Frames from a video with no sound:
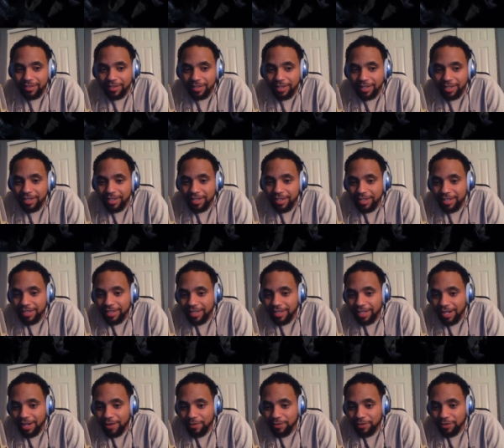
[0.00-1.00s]
He did say
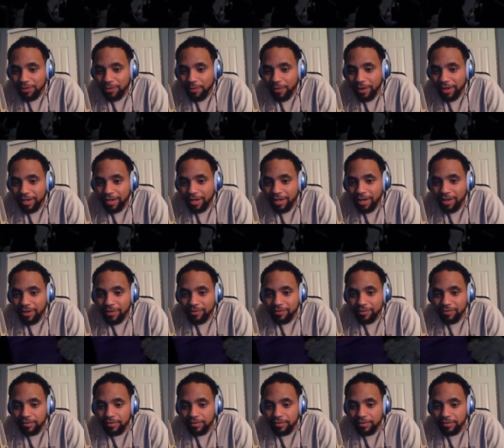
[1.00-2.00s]
that was the way to go.
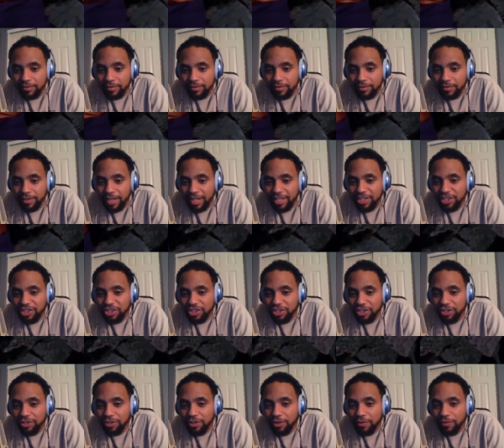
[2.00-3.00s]
They just
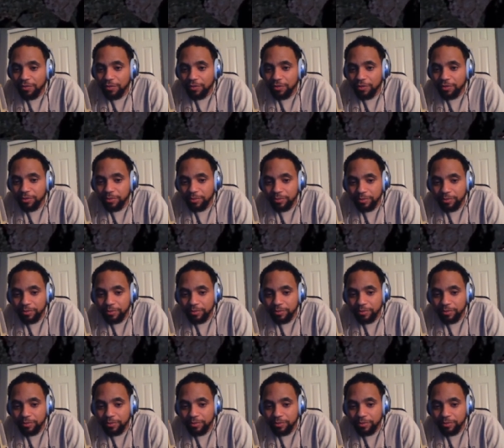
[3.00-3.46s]
stood over him.